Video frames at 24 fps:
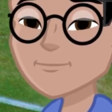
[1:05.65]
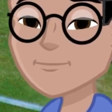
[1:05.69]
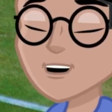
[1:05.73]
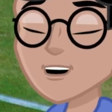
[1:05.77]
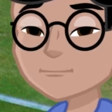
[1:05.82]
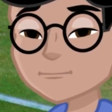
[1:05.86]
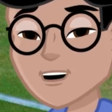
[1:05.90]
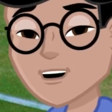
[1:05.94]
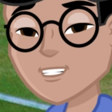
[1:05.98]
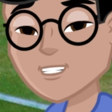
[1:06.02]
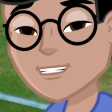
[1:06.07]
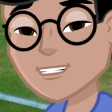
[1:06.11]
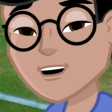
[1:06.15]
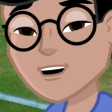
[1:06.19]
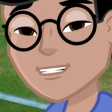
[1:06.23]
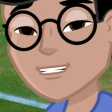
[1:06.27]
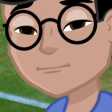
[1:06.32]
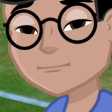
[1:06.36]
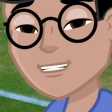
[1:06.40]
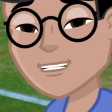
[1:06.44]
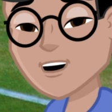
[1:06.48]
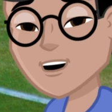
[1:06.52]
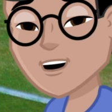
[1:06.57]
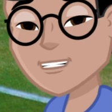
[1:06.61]
Among
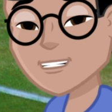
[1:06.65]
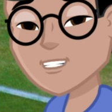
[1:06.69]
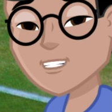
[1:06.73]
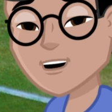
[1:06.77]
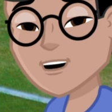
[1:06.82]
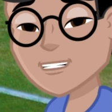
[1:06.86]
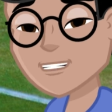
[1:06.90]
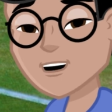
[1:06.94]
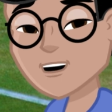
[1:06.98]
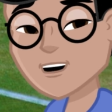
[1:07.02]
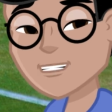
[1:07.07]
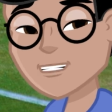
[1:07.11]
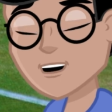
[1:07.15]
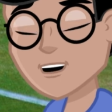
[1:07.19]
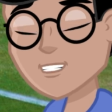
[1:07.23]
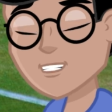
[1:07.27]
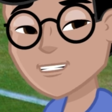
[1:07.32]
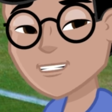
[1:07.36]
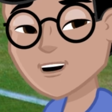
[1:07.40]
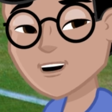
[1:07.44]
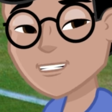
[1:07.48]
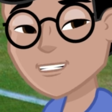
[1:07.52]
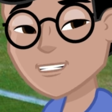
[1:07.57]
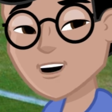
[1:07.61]
his prized
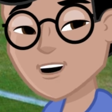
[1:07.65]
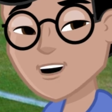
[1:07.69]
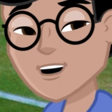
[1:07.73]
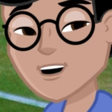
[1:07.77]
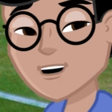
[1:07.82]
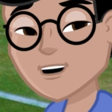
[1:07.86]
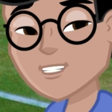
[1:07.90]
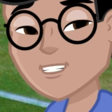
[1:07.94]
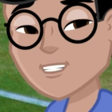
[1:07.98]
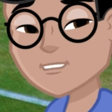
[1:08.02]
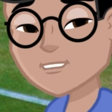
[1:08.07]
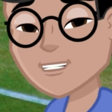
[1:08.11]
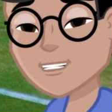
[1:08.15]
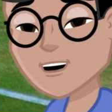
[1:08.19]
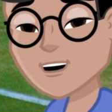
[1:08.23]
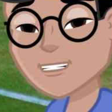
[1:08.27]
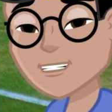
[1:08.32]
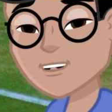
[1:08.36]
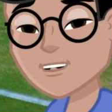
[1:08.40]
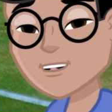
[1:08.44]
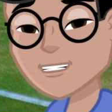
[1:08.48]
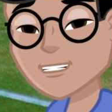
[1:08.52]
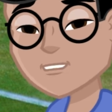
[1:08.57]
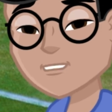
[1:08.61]
possessions are high-end
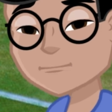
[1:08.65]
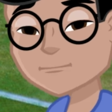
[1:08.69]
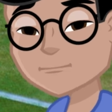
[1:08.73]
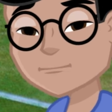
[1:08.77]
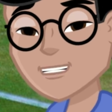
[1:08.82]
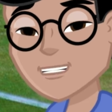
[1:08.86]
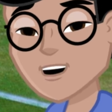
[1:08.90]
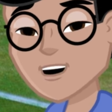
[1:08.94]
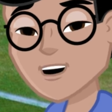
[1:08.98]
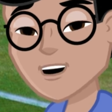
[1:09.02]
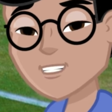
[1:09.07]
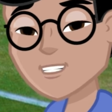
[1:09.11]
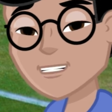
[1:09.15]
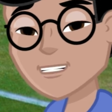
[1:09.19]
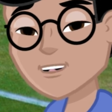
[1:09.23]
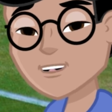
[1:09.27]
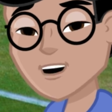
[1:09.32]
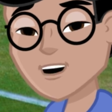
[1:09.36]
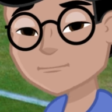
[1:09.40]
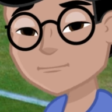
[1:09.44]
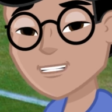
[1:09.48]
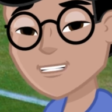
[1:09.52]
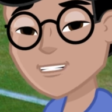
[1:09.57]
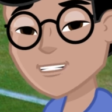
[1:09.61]
vehicles from brands
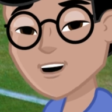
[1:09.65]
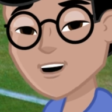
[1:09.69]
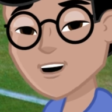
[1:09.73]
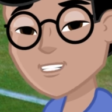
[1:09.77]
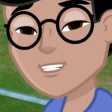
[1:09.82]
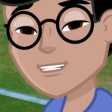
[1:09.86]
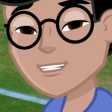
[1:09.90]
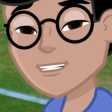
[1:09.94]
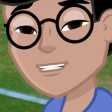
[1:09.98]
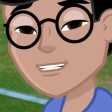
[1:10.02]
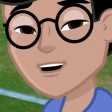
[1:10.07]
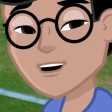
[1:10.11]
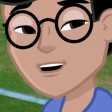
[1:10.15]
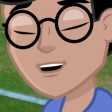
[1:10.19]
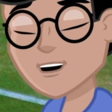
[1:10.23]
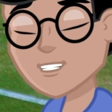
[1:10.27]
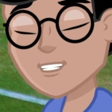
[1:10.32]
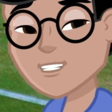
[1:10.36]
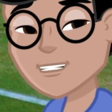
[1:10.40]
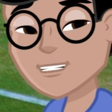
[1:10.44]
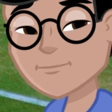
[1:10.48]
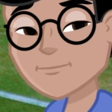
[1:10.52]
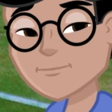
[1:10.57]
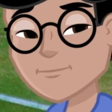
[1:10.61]
like
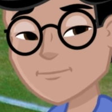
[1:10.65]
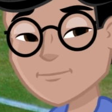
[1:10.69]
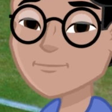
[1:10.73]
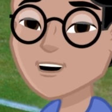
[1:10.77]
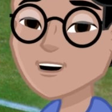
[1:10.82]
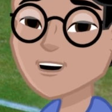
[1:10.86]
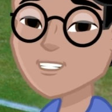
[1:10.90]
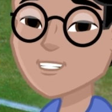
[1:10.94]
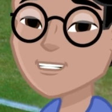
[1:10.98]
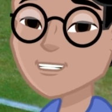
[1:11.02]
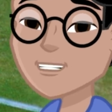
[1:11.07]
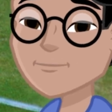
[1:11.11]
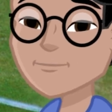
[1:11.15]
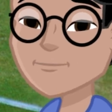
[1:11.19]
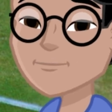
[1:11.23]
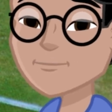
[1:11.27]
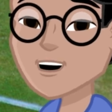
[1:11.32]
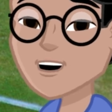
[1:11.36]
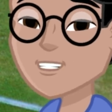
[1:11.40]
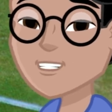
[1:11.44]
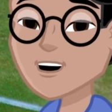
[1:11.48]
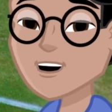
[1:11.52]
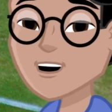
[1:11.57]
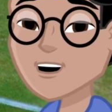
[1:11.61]
Mercedes-Benz, Audi,
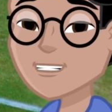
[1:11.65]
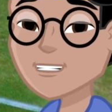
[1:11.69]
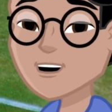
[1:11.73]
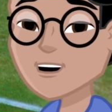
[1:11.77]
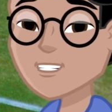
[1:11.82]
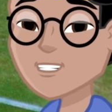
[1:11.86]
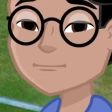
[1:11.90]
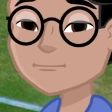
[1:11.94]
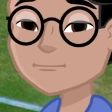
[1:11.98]
and Aston